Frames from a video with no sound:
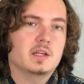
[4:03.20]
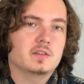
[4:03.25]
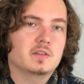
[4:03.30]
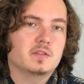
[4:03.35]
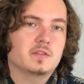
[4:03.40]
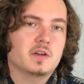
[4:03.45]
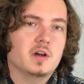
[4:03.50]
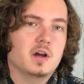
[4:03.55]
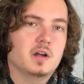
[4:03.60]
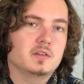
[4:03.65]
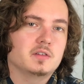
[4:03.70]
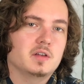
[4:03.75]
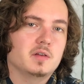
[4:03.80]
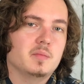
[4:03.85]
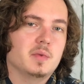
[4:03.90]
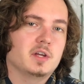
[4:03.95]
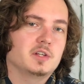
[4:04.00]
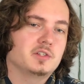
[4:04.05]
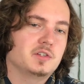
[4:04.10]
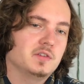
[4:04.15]
this content,
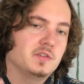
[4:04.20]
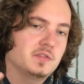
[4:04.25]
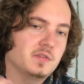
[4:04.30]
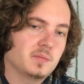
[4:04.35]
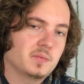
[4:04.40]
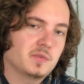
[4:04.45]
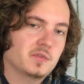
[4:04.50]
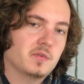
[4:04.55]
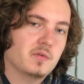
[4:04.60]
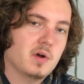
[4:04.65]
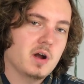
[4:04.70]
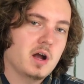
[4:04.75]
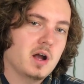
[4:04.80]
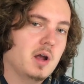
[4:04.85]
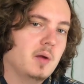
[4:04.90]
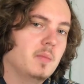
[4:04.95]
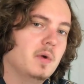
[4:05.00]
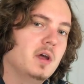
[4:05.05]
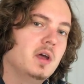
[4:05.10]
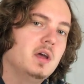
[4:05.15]
make sure you
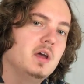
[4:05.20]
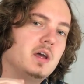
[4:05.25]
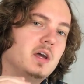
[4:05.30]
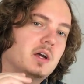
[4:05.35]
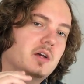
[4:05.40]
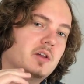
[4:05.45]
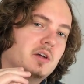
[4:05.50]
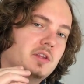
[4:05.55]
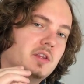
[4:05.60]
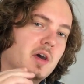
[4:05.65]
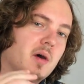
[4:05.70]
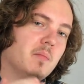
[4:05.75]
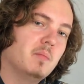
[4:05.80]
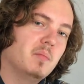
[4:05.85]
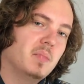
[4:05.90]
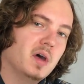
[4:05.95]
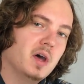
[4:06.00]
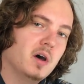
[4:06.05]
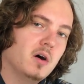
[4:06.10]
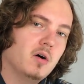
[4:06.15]
subscribe and click that
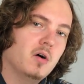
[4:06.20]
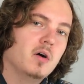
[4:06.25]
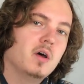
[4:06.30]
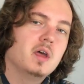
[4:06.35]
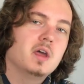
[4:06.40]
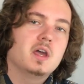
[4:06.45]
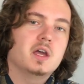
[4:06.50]
bell,